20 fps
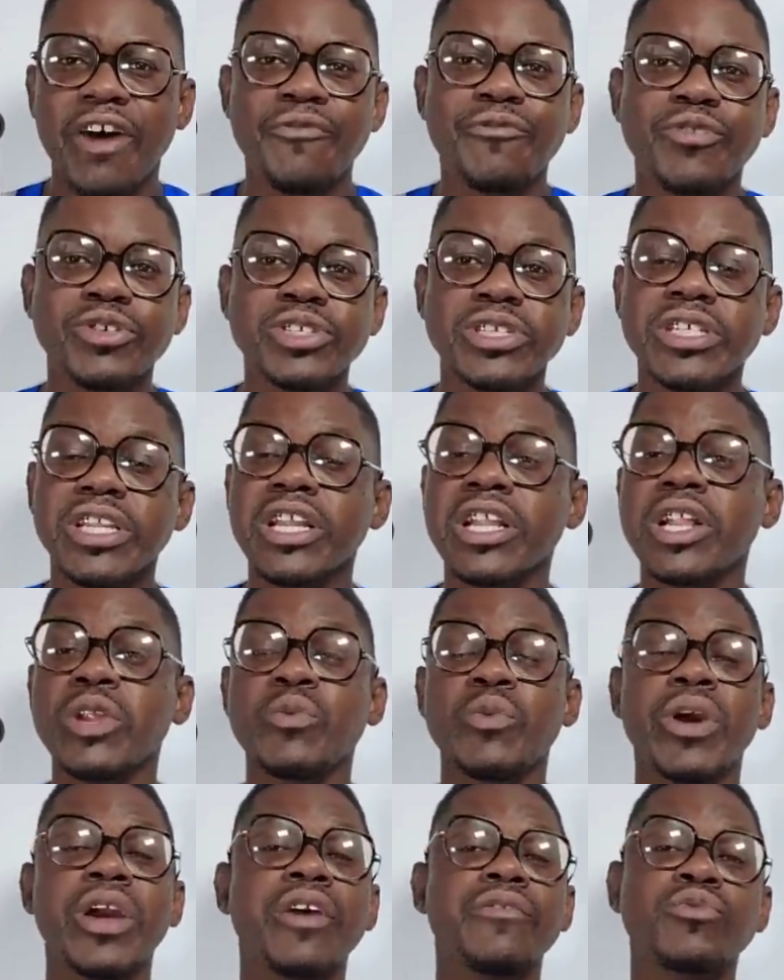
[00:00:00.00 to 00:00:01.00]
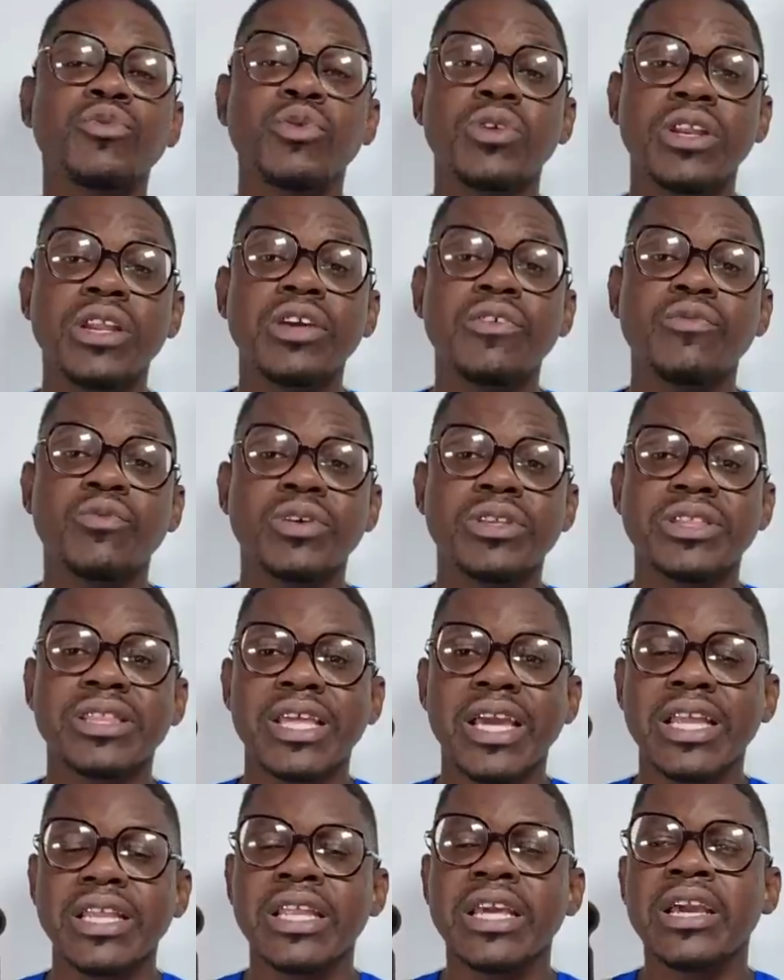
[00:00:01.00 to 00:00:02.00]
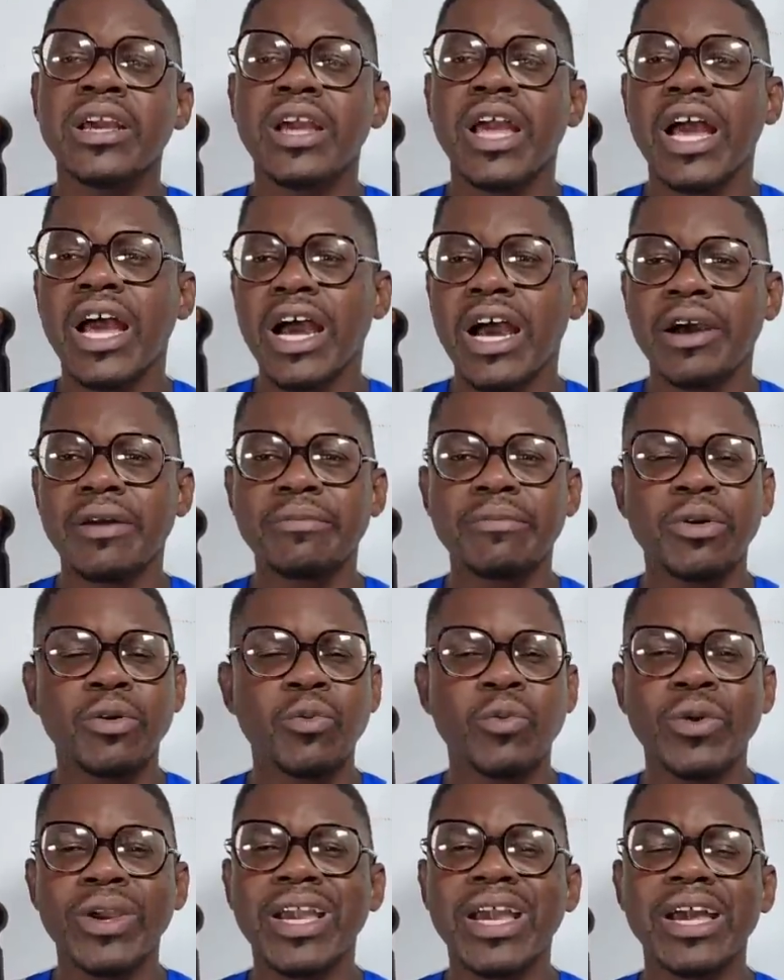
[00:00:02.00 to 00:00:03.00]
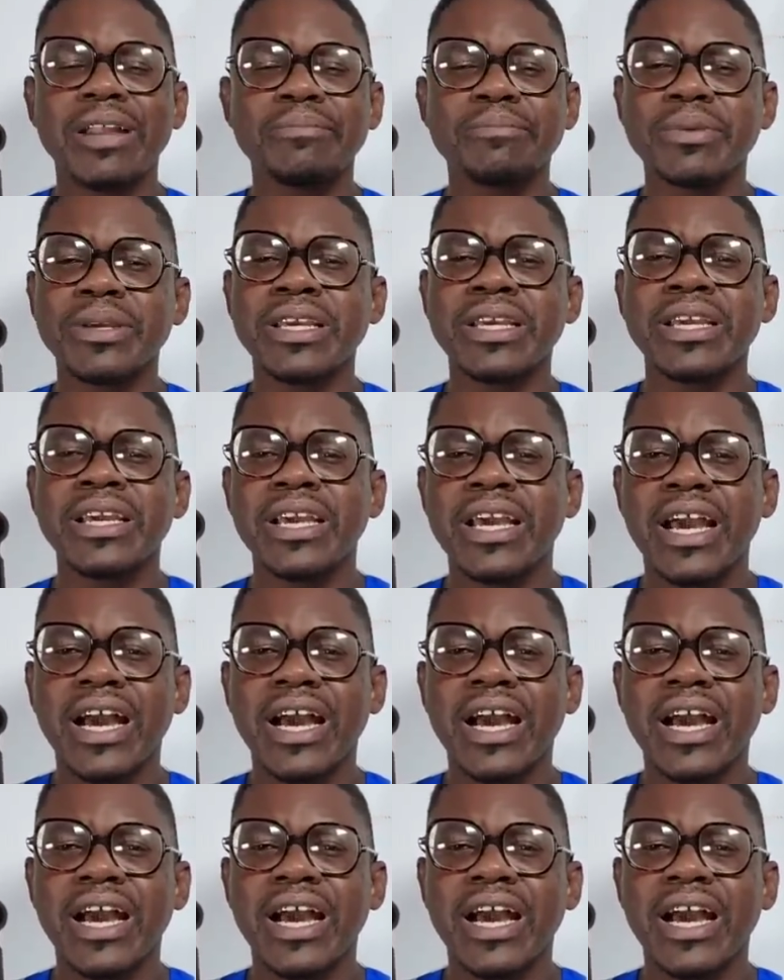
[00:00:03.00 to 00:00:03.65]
Unfortunately, we have to live with that. We can't be